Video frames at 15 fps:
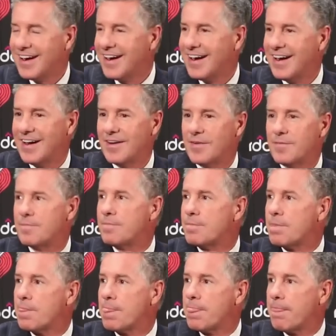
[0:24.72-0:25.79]
How would you
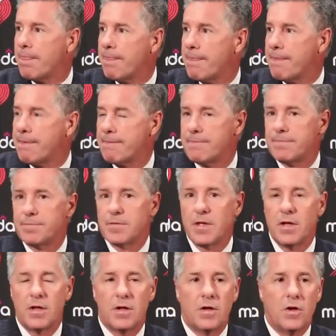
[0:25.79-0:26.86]
categorize the last 2
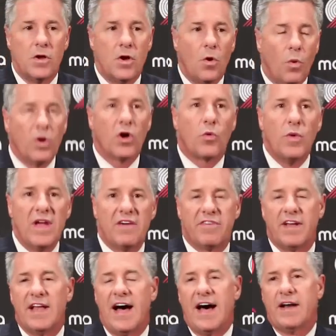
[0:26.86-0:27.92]
days? We have a
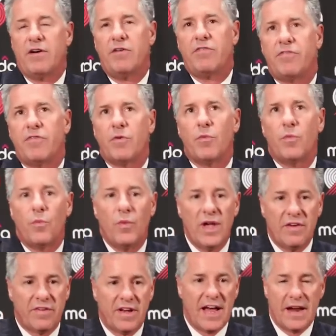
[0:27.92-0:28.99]
lot
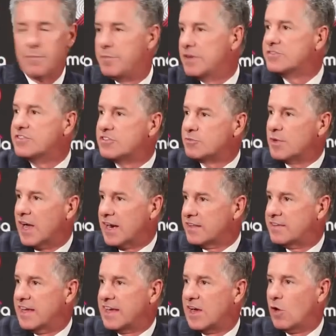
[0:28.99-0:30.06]
of business we got to
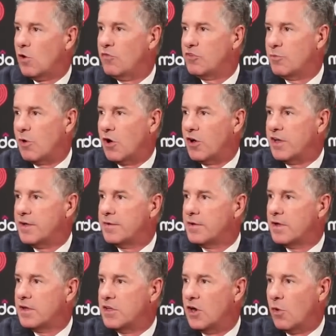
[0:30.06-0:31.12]
take care of, Jabari.
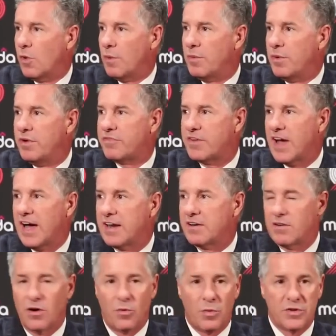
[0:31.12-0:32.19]
We've got
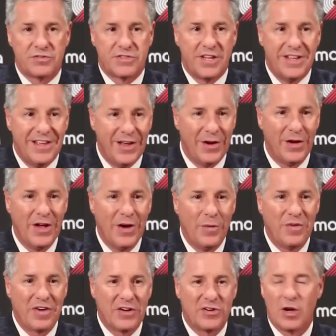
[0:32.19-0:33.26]
almost,
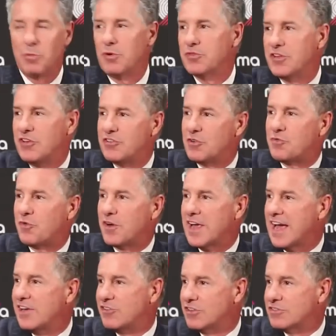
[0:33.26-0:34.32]
we've got double-digit free
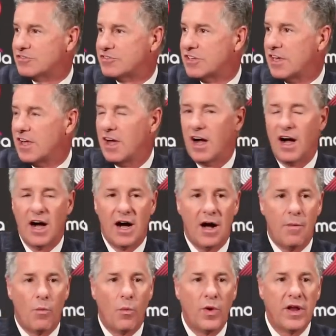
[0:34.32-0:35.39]
agents.
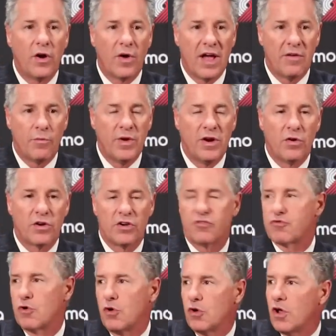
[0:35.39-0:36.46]
We don't
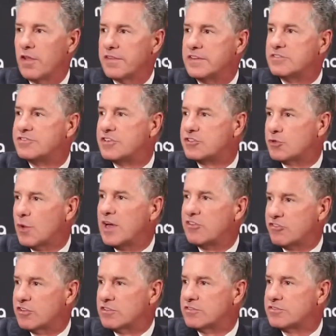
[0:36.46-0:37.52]
control all these
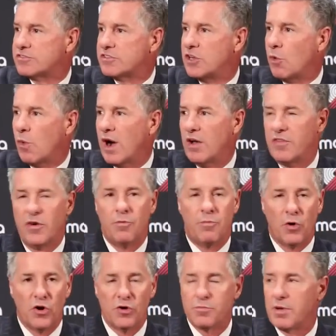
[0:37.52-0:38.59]
situations. While they're
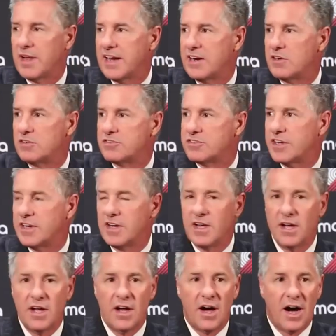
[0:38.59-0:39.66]
Bird players, and
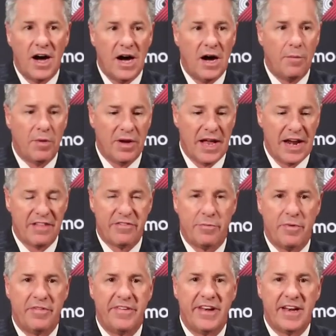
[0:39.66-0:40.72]
a lot of
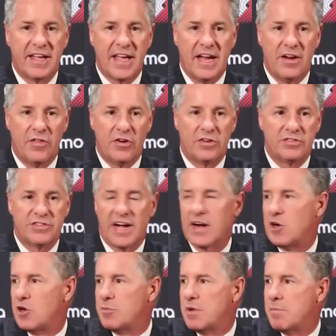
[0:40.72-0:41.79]
them have indicated their
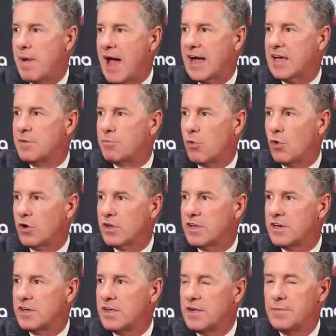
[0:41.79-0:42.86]
desire to be back in
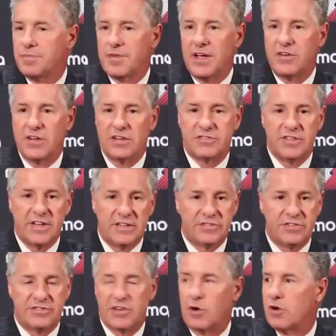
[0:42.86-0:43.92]
Portland, it doesn't
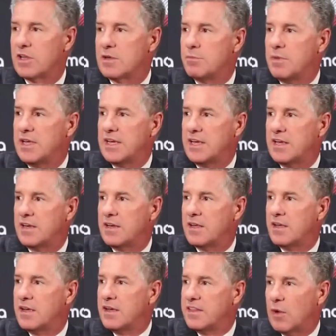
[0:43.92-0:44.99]
necessarily mean
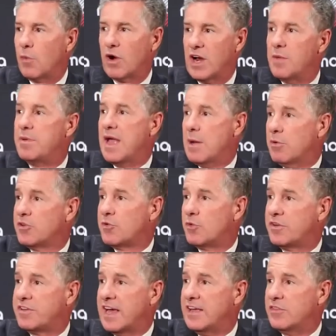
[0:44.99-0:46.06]
that we're going to be able to
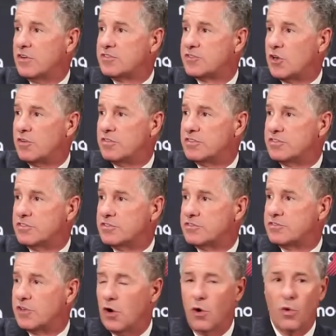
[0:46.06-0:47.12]
retain their services.
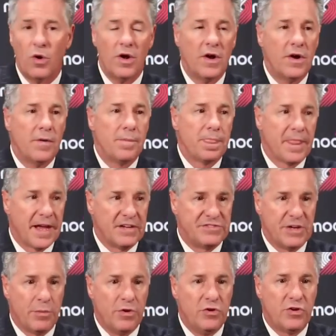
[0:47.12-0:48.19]
So, like I
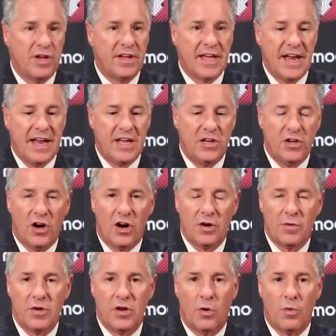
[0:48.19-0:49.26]
said, when you can get a
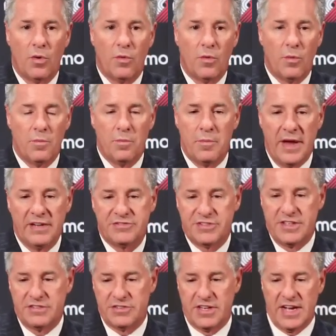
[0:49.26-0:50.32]
young,
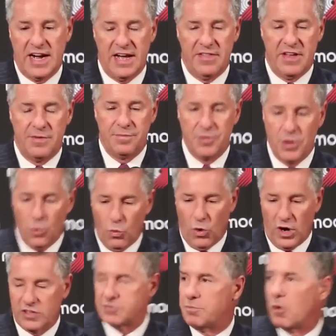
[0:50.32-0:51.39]
Mason is a guy that
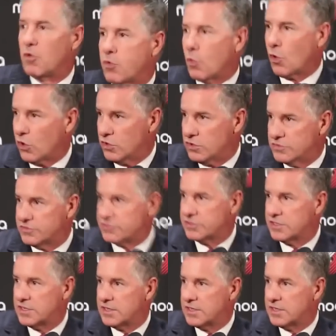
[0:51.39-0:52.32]
walks both worlds,